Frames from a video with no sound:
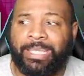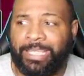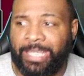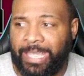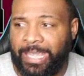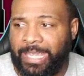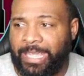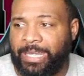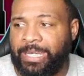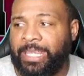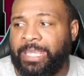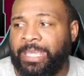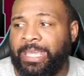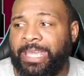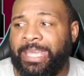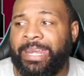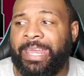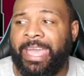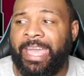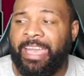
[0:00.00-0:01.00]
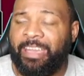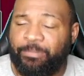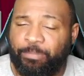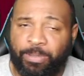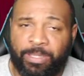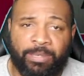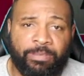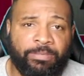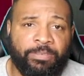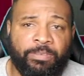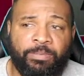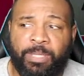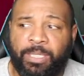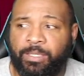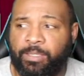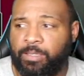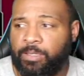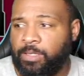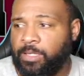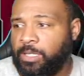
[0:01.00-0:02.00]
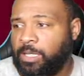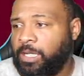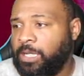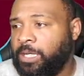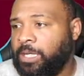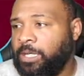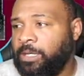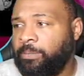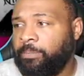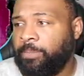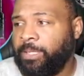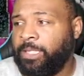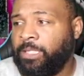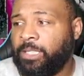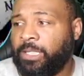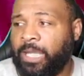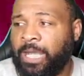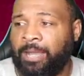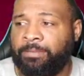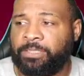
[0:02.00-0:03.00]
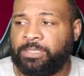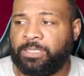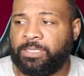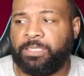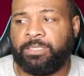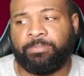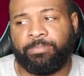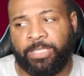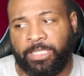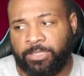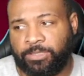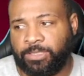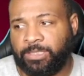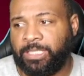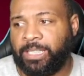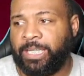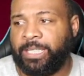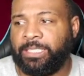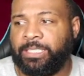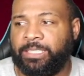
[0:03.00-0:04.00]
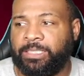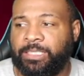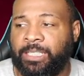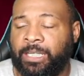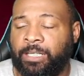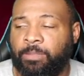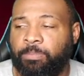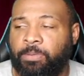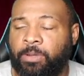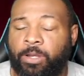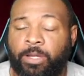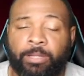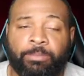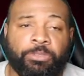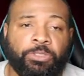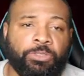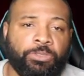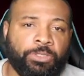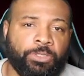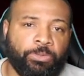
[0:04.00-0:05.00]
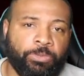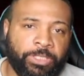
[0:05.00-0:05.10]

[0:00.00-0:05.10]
can and have been for me. And look, obviously, there's a 90, Donald Parham Jr.,